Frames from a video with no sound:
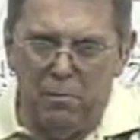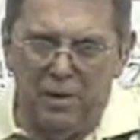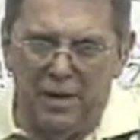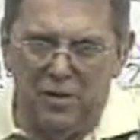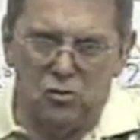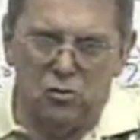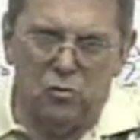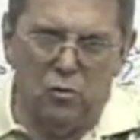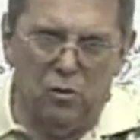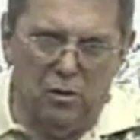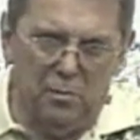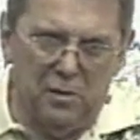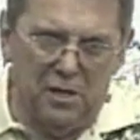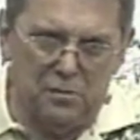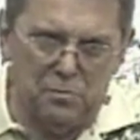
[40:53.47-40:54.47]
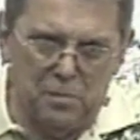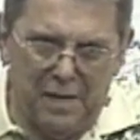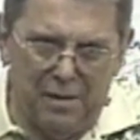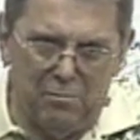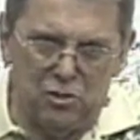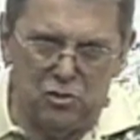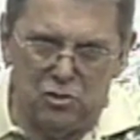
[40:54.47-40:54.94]
He pastored one of the biggest
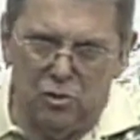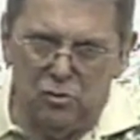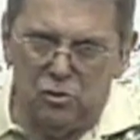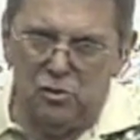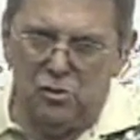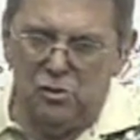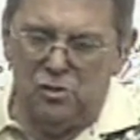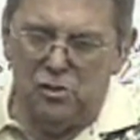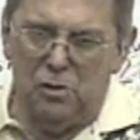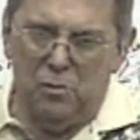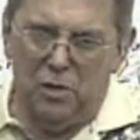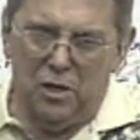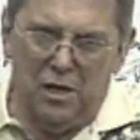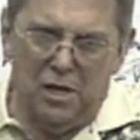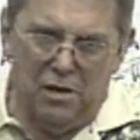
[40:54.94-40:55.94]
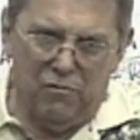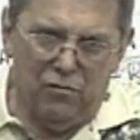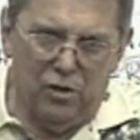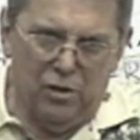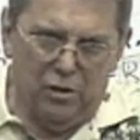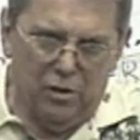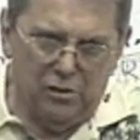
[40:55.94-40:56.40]
Baptist churches in Sumner County
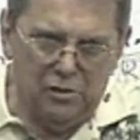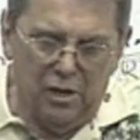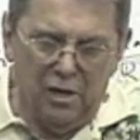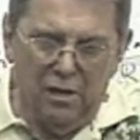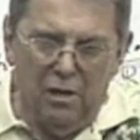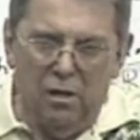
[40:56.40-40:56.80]
for years.